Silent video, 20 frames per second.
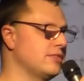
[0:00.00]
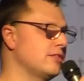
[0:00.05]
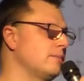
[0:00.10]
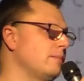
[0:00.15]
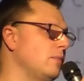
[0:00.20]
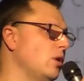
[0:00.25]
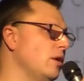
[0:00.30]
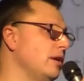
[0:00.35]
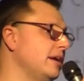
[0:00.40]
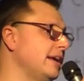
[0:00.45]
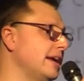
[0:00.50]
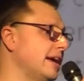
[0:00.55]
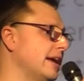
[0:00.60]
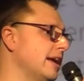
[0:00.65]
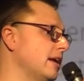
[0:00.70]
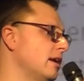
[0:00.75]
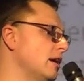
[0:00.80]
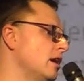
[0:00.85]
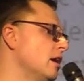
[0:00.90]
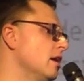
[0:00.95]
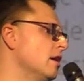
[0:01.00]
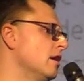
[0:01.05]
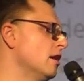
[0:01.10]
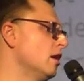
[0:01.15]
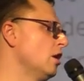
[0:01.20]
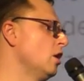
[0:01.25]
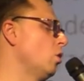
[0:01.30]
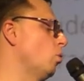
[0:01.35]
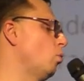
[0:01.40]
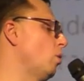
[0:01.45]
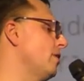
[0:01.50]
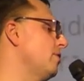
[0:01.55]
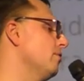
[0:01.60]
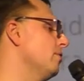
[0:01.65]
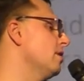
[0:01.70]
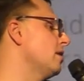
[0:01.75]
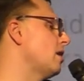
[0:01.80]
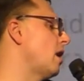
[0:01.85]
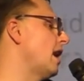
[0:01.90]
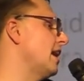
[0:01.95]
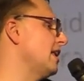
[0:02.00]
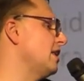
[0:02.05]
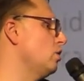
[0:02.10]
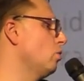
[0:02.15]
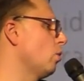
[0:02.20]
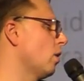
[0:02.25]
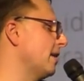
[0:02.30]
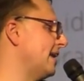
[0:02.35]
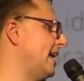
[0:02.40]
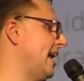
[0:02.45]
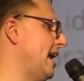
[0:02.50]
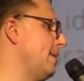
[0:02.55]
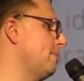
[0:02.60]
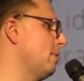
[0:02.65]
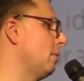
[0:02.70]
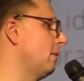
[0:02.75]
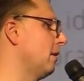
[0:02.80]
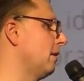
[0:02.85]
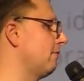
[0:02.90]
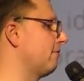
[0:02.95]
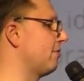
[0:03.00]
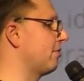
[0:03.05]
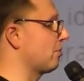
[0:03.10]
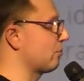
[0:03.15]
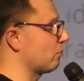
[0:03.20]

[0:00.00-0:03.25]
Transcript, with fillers: in the market, whether or not you are capable of